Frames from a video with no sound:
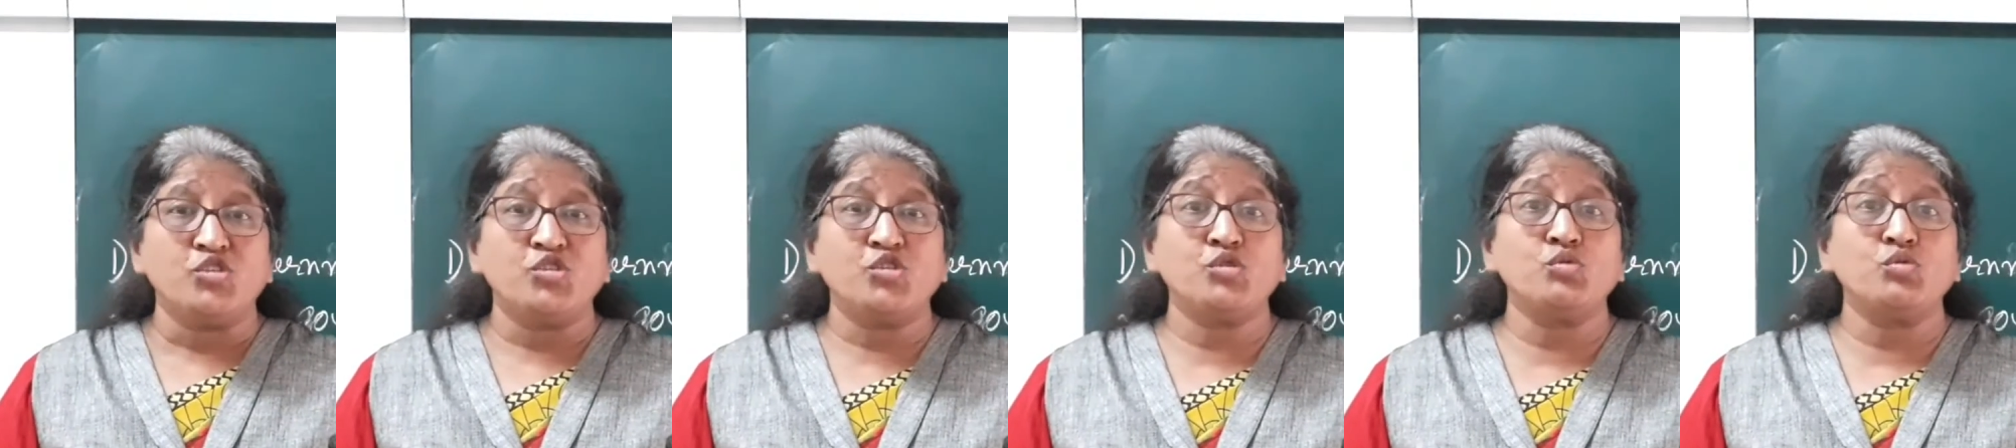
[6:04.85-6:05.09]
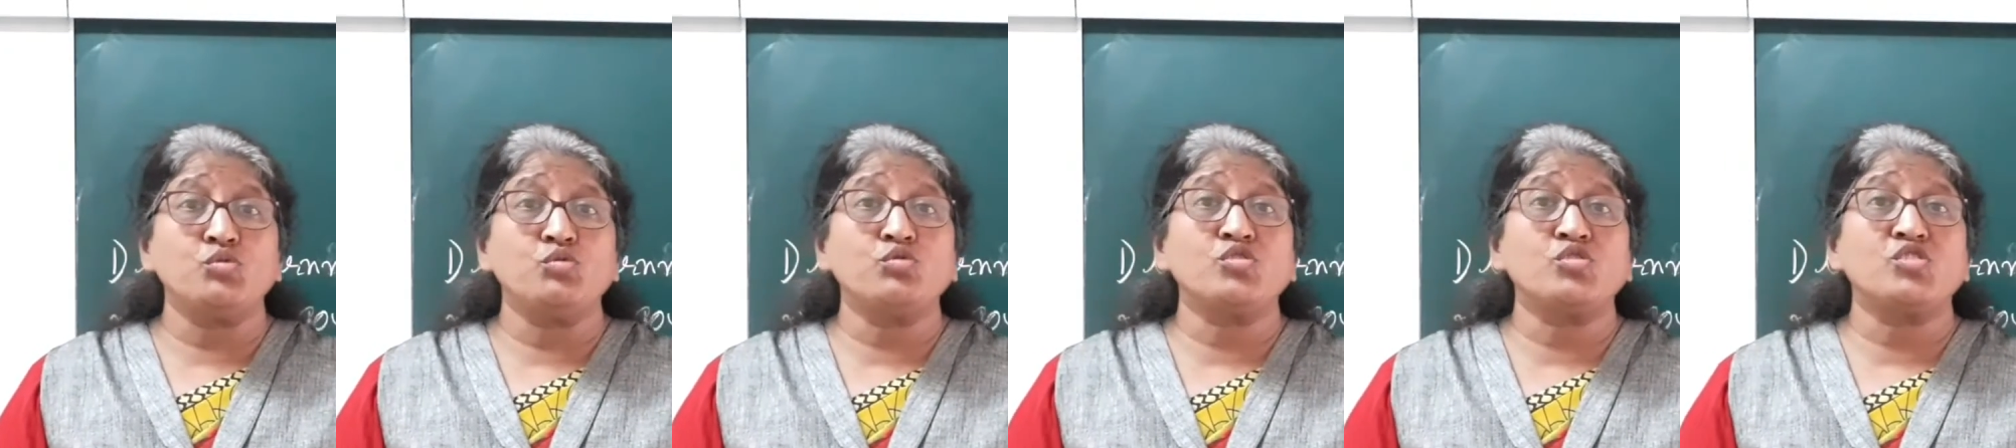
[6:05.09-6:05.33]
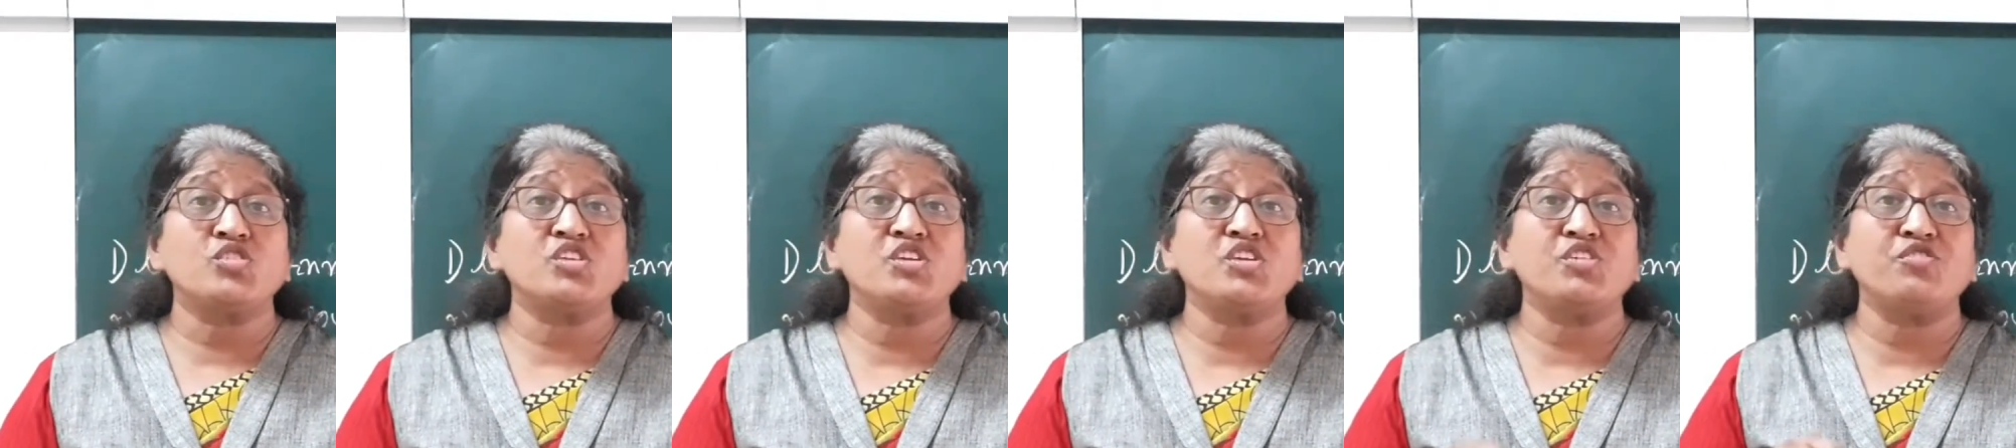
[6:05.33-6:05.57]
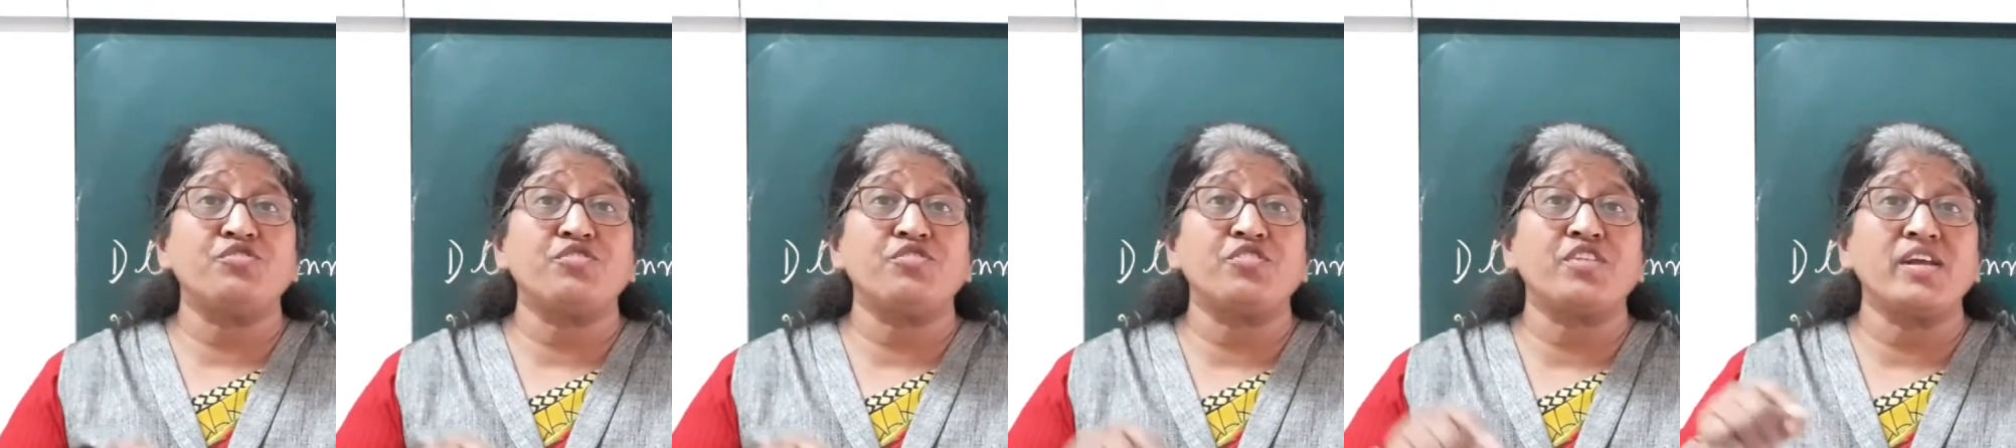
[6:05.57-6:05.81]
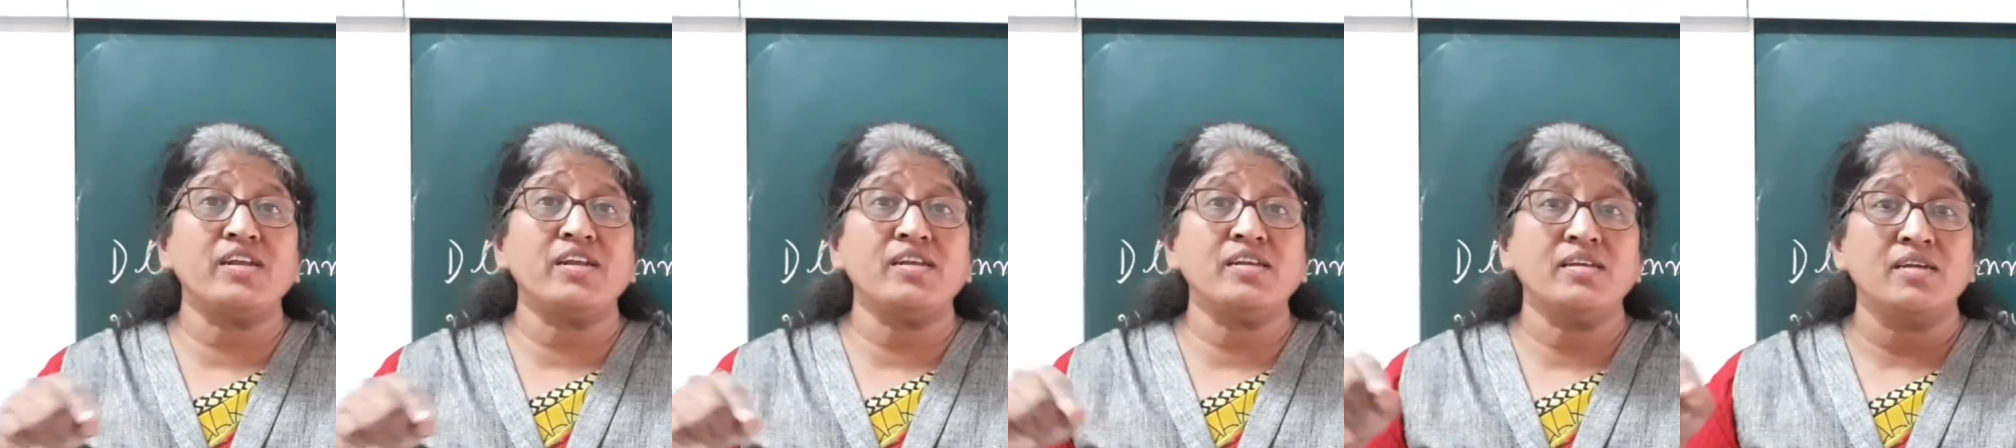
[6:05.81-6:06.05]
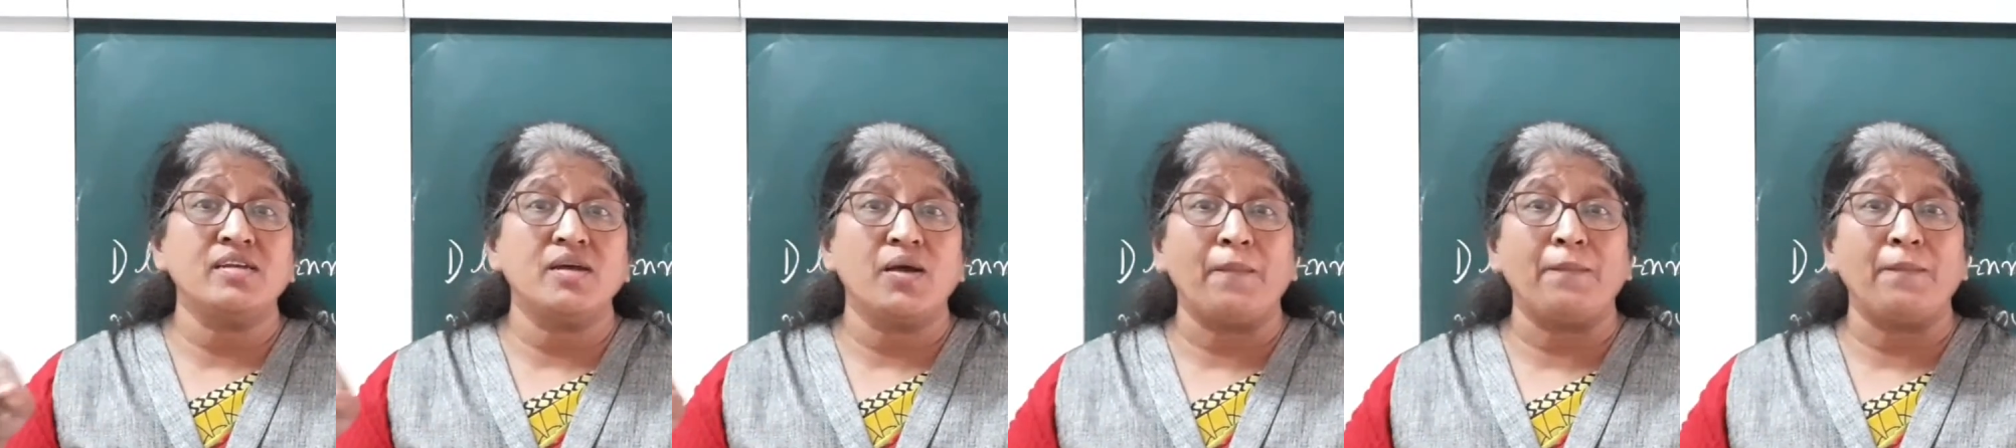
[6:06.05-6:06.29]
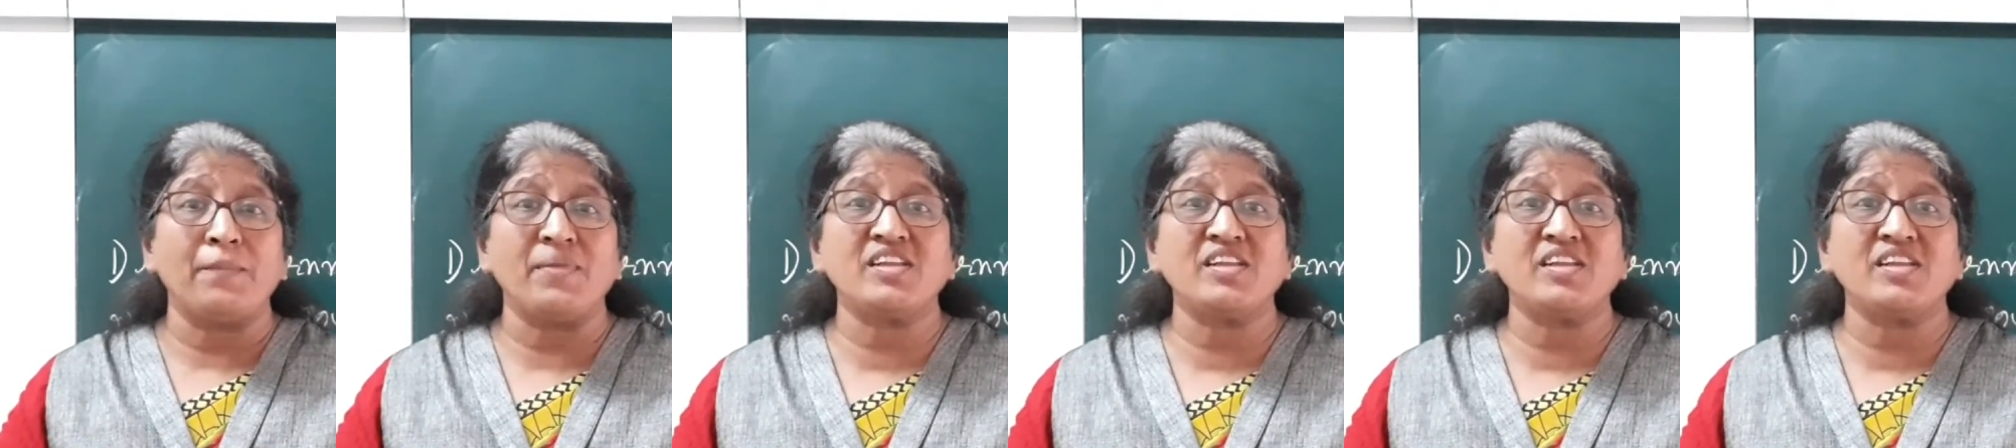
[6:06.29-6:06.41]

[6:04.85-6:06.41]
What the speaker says: choose different